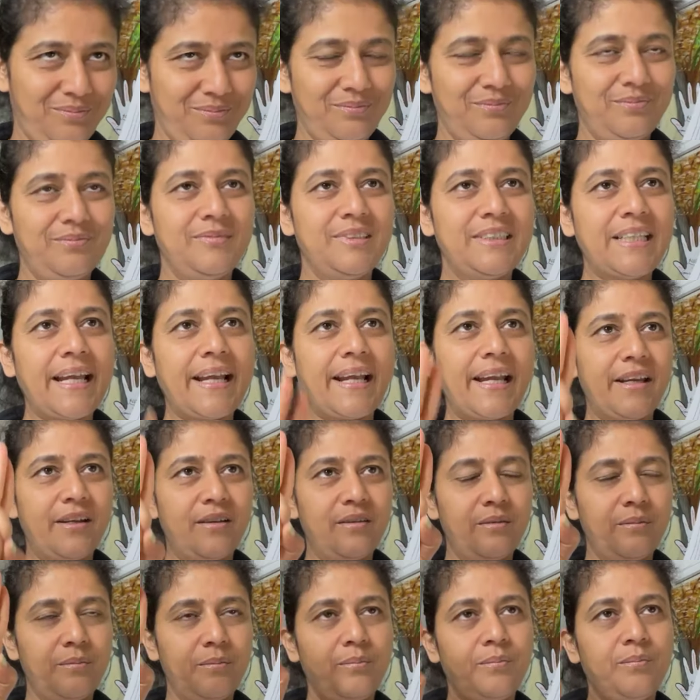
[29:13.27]
Second.
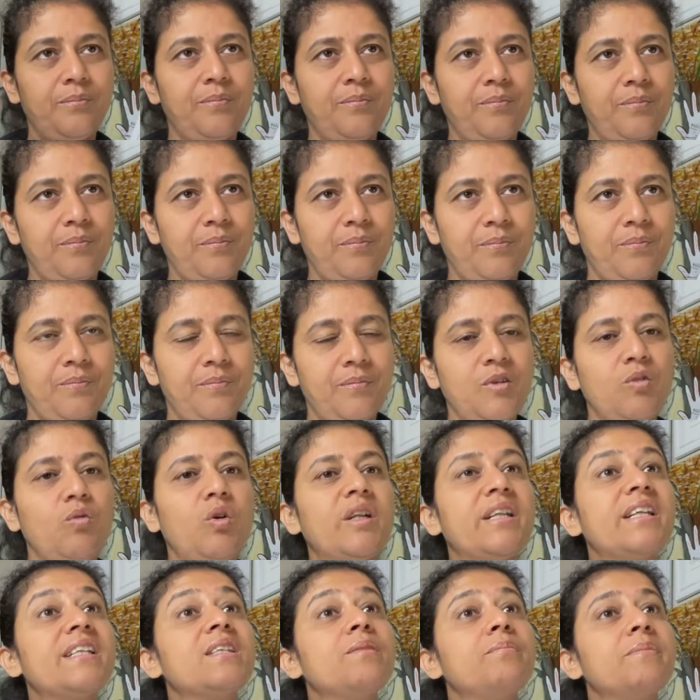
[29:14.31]
What are
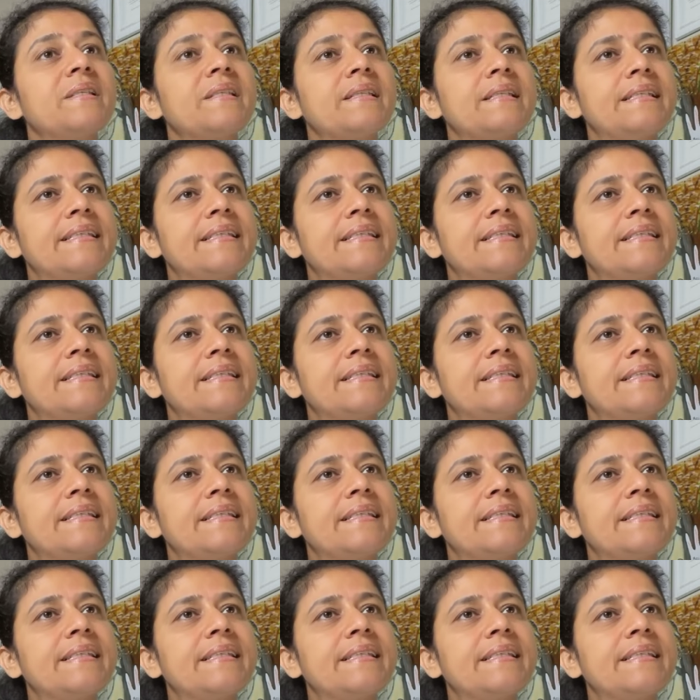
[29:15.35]
the muscles